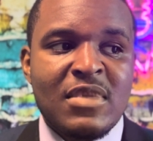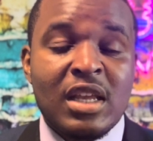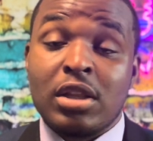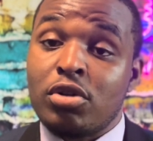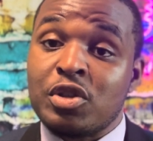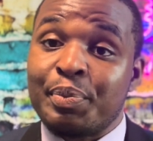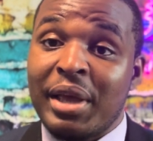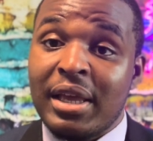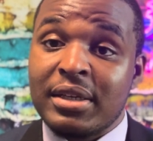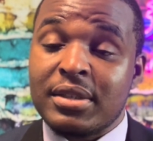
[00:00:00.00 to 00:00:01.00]
Those
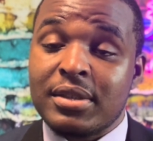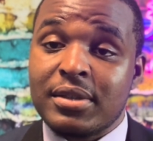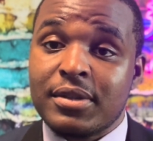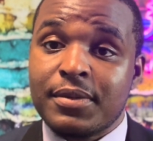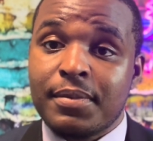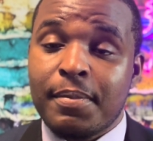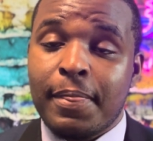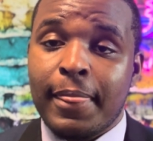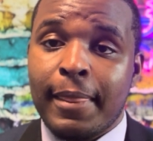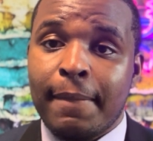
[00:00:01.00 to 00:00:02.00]
banks
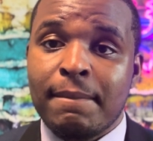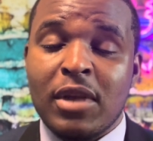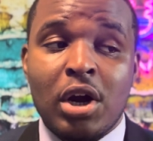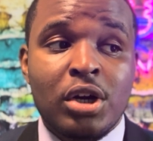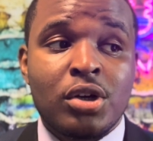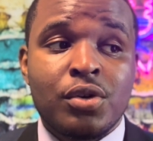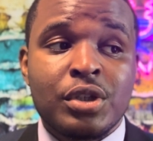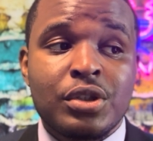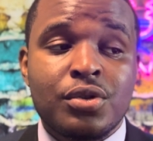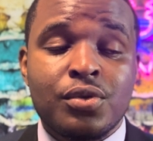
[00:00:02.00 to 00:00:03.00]
are going
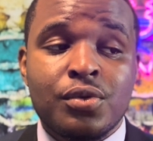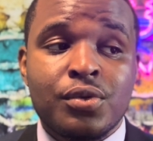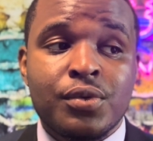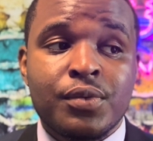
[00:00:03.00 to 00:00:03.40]
to